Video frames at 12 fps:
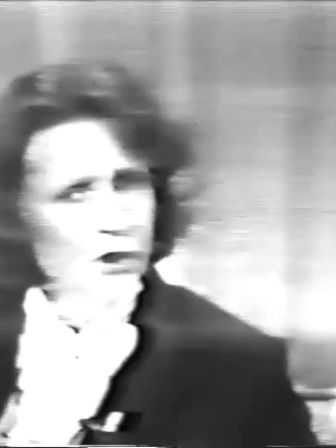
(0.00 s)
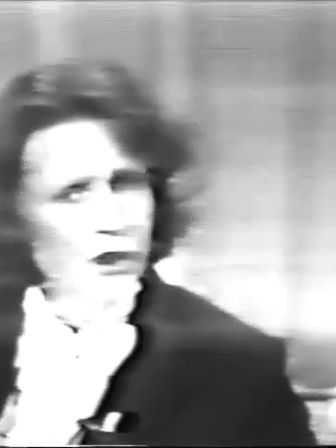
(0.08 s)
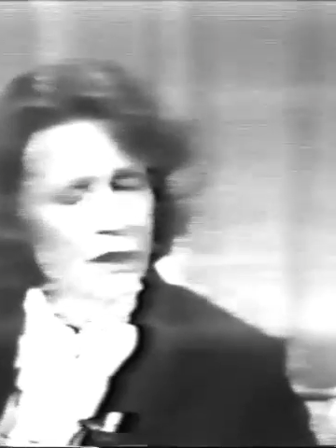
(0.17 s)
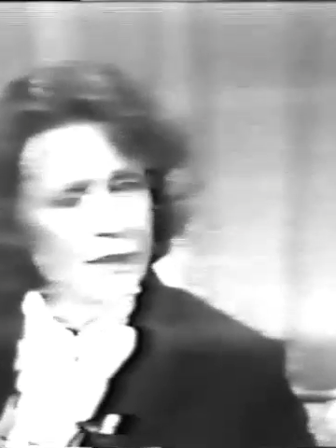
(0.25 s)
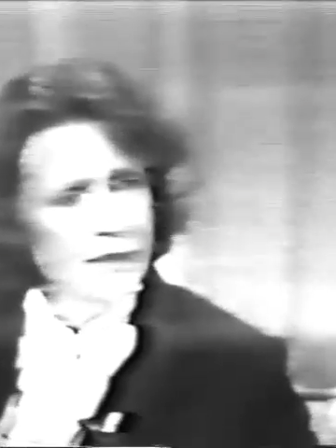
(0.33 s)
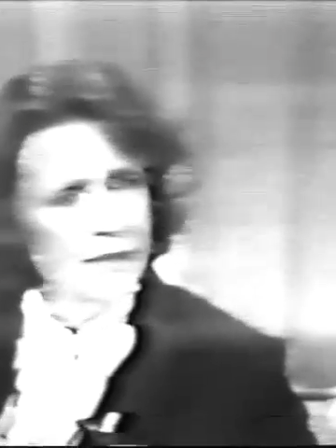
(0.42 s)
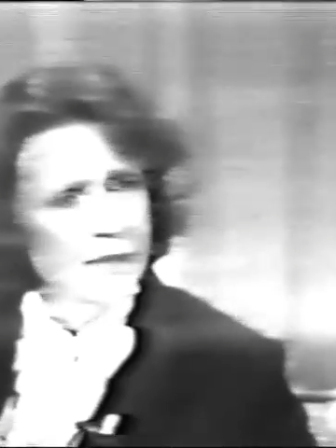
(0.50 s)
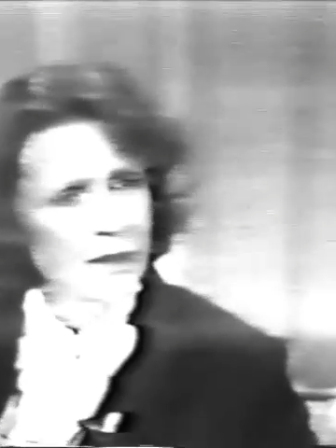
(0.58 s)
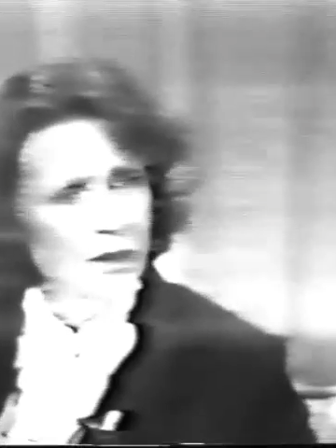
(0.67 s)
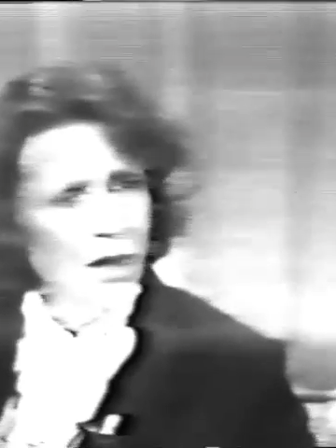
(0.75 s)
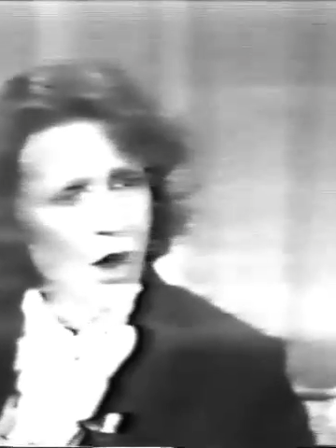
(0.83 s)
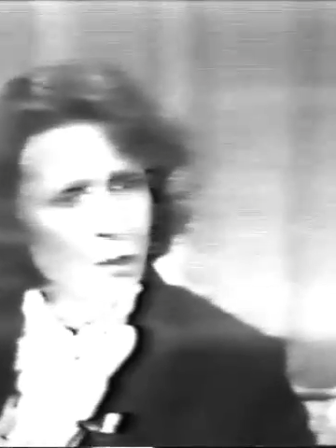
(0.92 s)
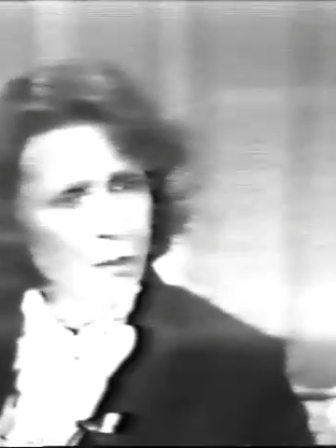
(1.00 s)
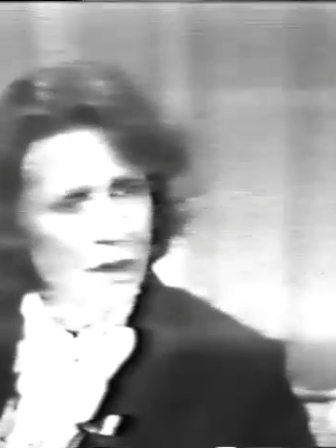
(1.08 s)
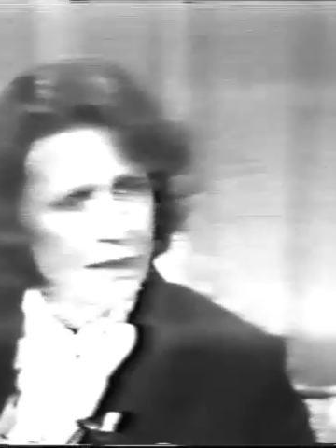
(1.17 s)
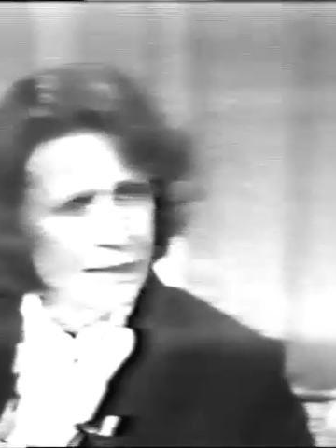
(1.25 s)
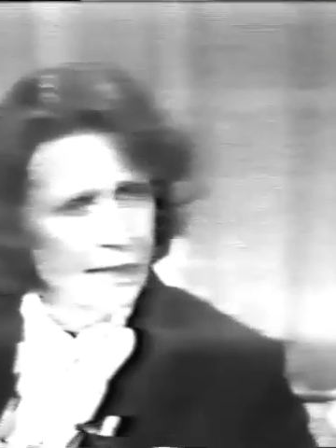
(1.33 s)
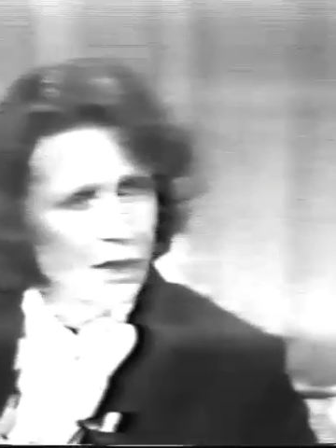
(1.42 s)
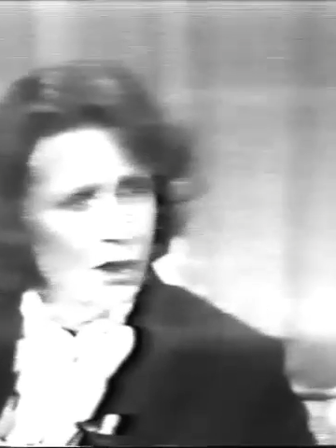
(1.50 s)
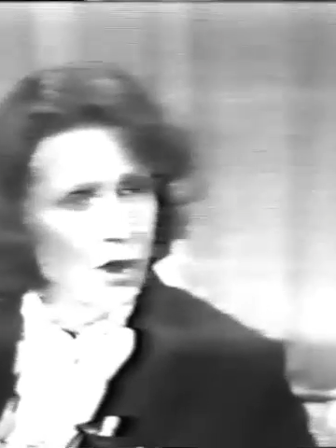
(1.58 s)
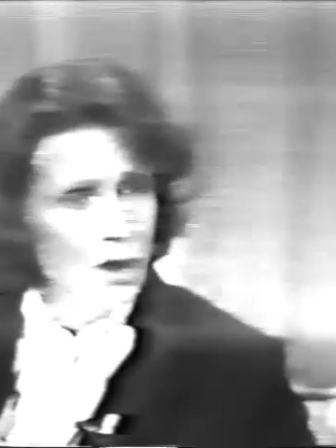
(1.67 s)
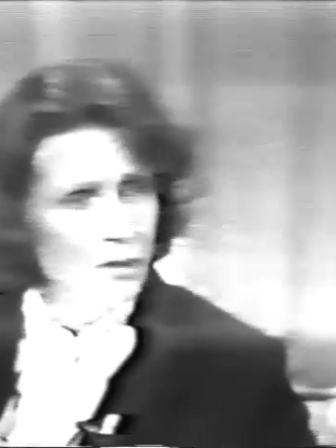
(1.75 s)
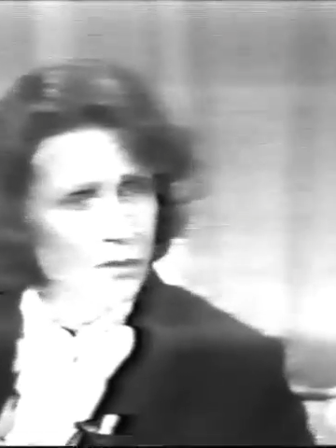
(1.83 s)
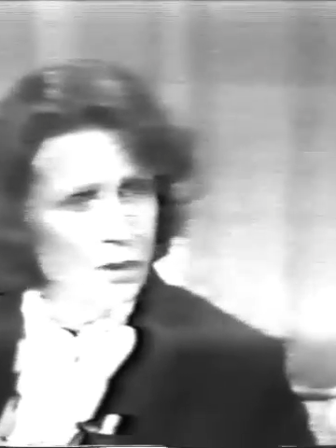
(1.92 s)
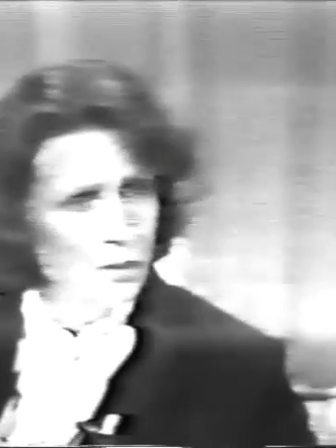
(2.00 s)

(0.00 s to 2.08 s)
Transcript: Phil is the harmony singer